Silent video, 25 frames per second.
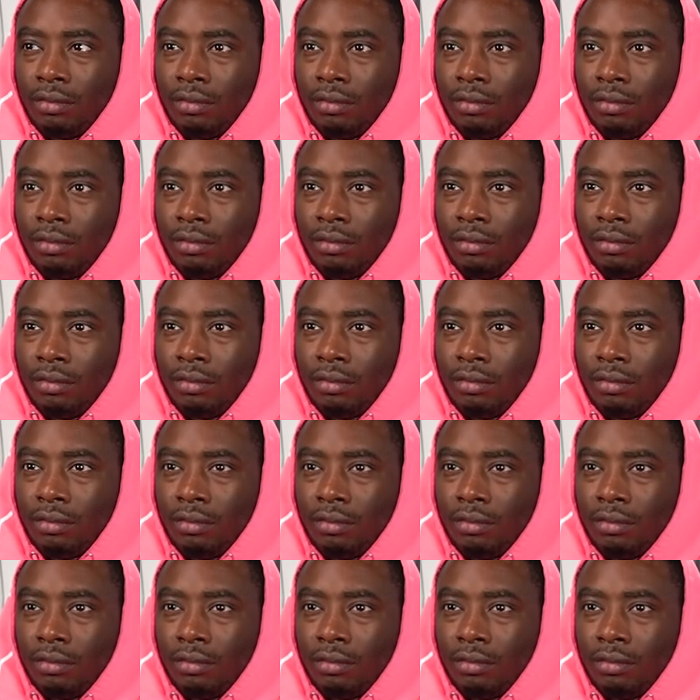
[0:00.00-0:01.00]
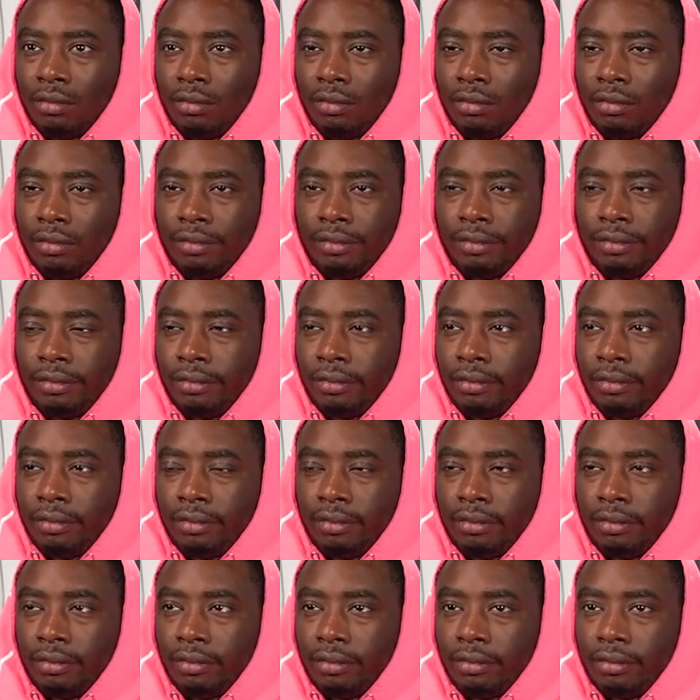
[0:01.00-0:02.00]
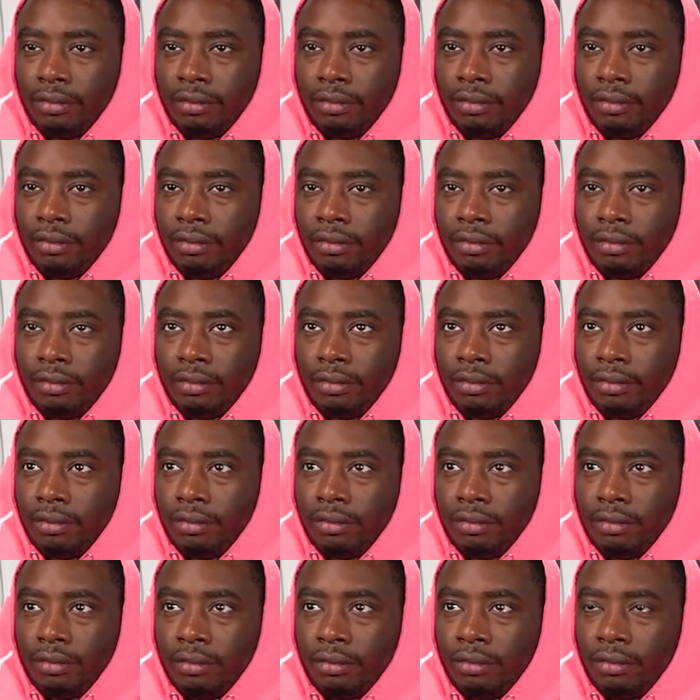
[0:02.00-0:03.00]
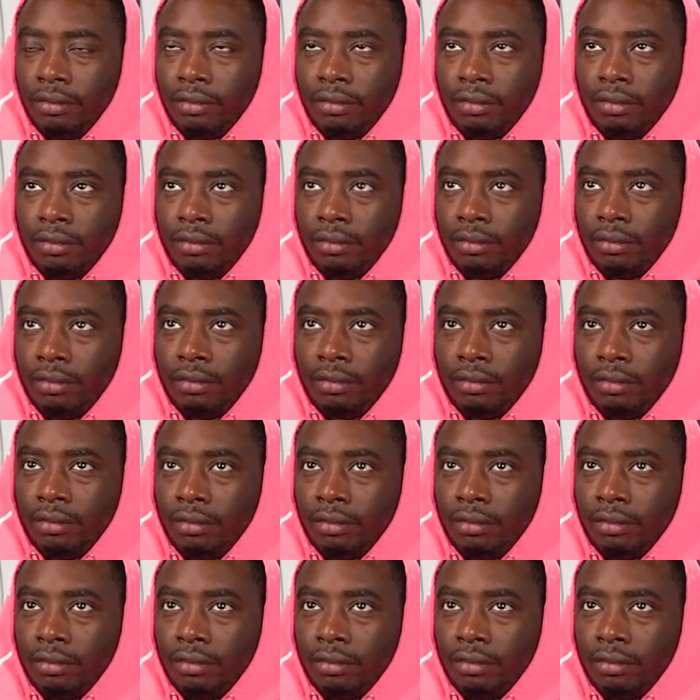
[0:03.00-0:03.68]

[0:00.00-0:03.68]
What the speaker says: (not speaking)